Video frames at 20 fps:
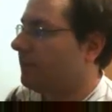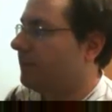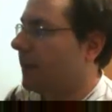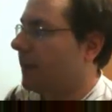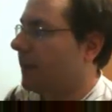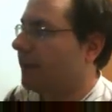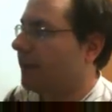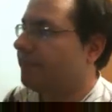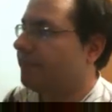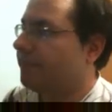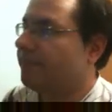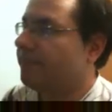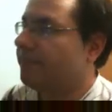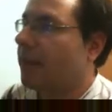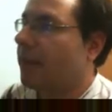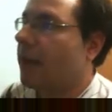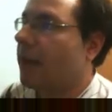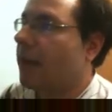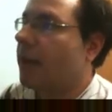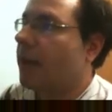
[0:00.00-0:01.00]
yeah.
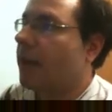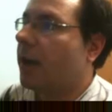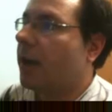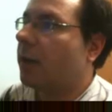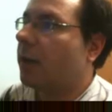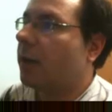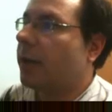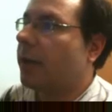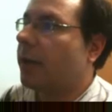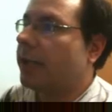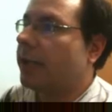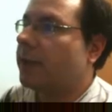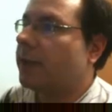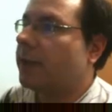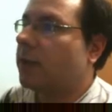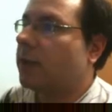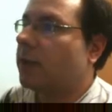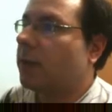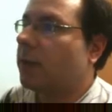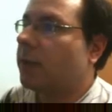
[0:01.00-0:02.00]
Alright,
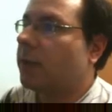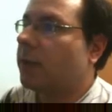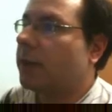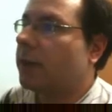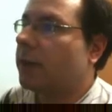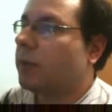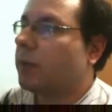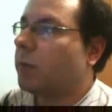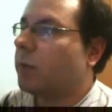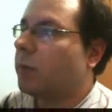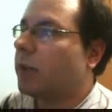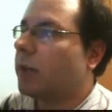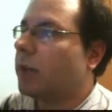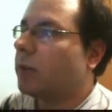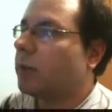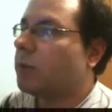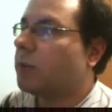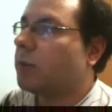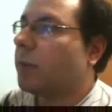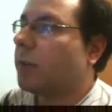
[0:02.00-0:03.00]
so we
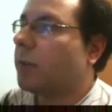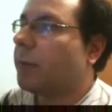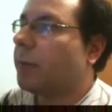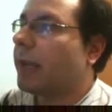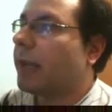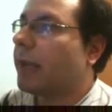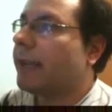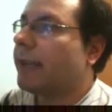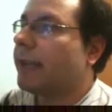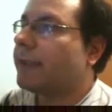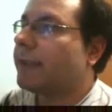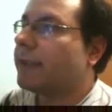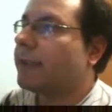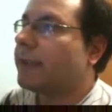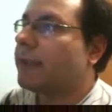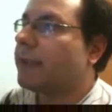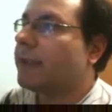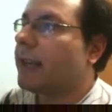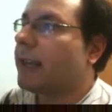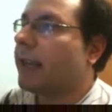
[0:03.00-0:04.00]
go to replace,
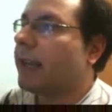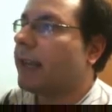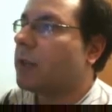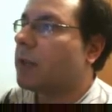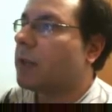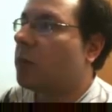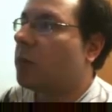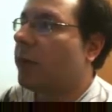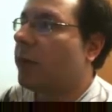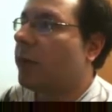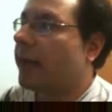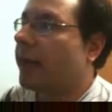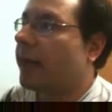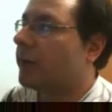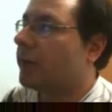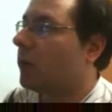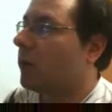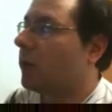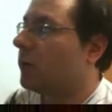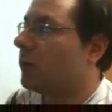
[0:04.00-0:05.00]
select
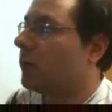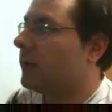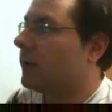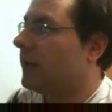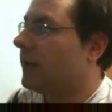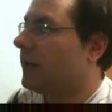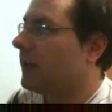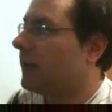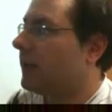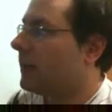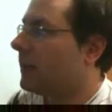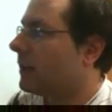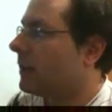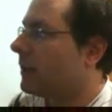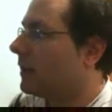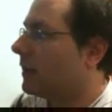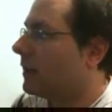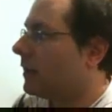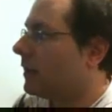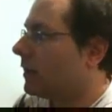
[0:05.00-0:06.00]
3XOC
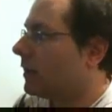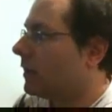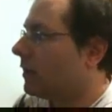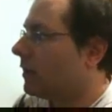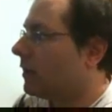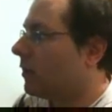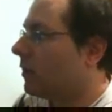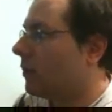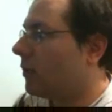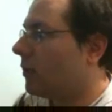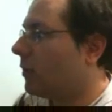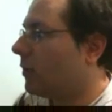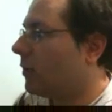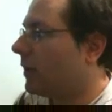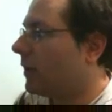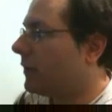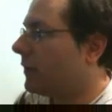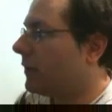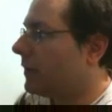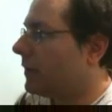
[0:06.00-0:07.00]
or
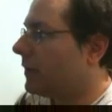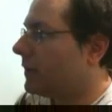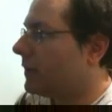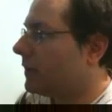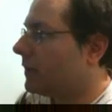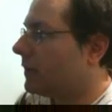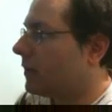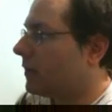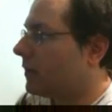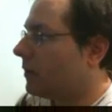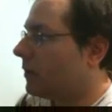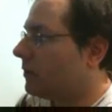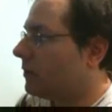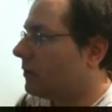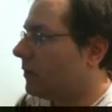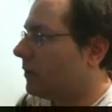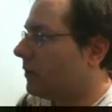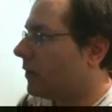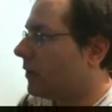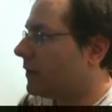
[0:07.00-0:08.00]
whatever it's
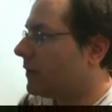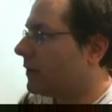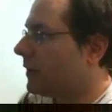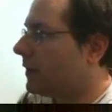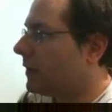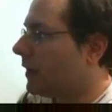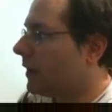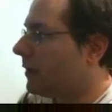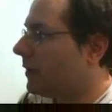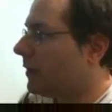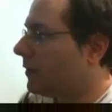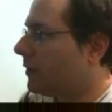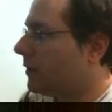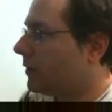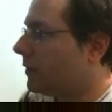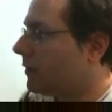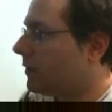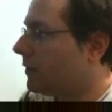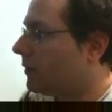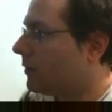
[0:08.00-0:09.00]
called, oscillator,
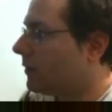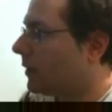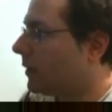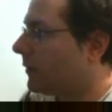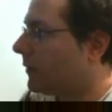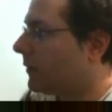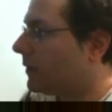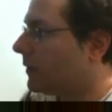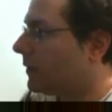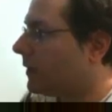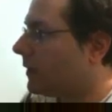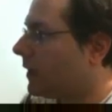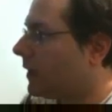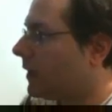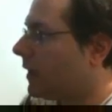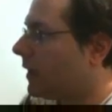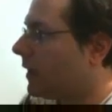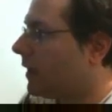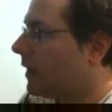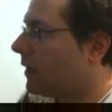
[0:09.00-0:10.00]
whatever.
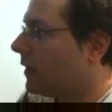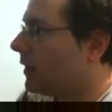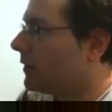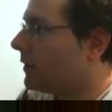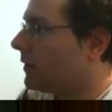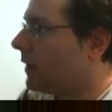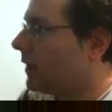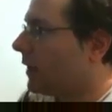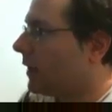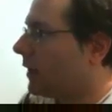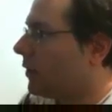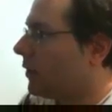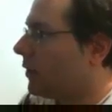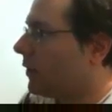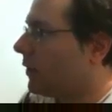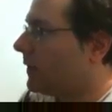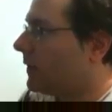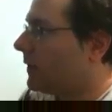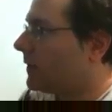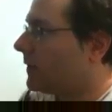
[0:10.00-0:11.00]
Select
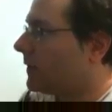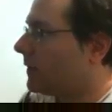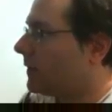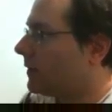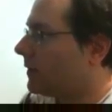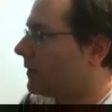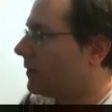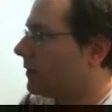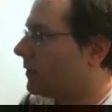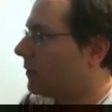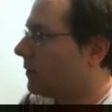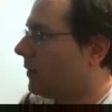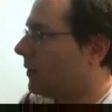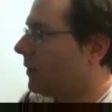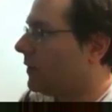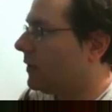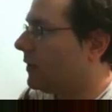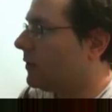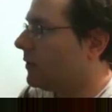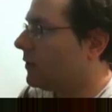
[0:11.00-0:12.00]
noise,
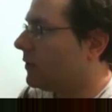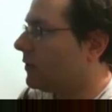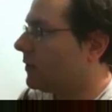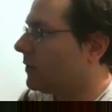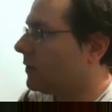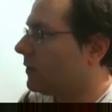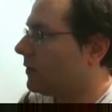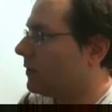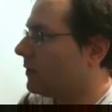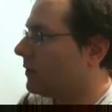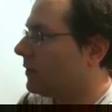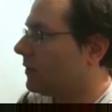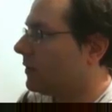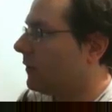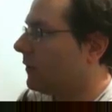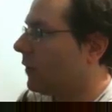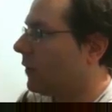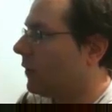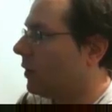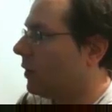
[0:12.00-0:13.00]
reduce the
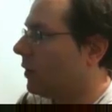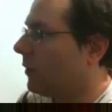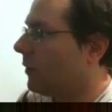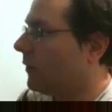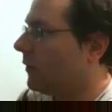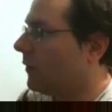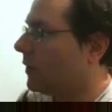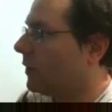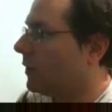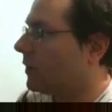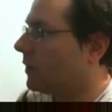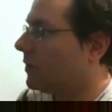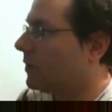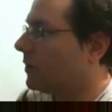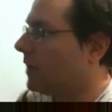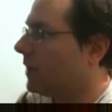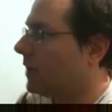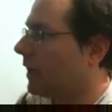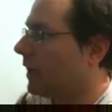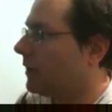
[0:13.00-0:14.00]
volume of the other
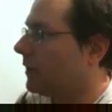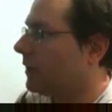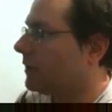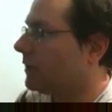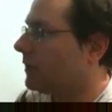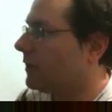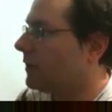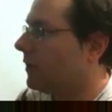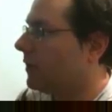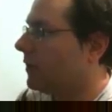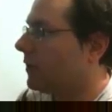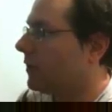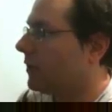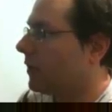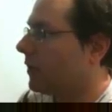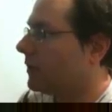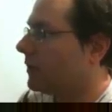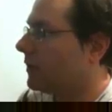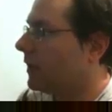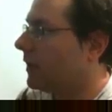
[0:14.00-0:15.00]
channels, the other
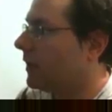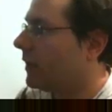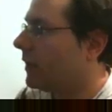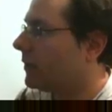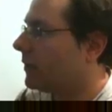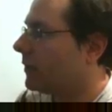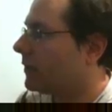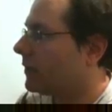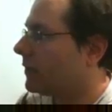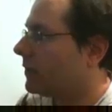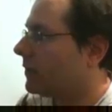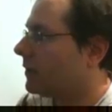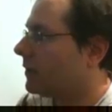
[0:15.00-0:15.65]
oscillators